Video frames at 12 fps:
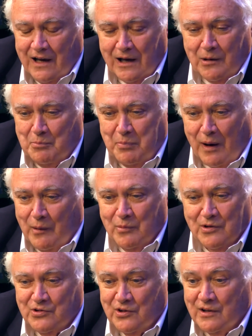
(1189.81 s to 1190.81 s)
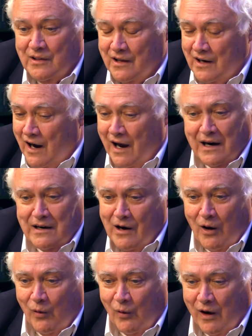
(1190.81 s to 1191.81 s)
in publishing that I
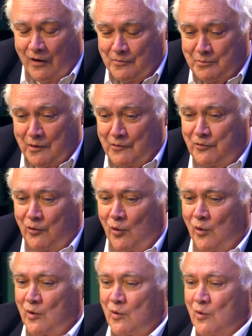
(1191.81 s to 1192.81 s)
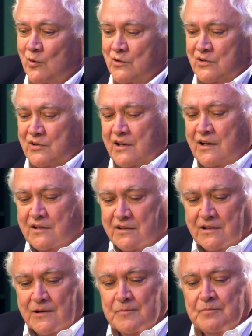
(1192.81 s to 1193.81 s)
know of before or
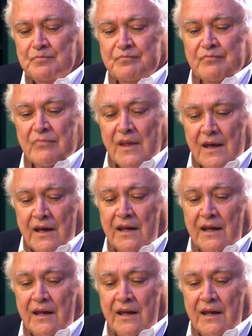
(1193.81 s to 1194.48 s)
since.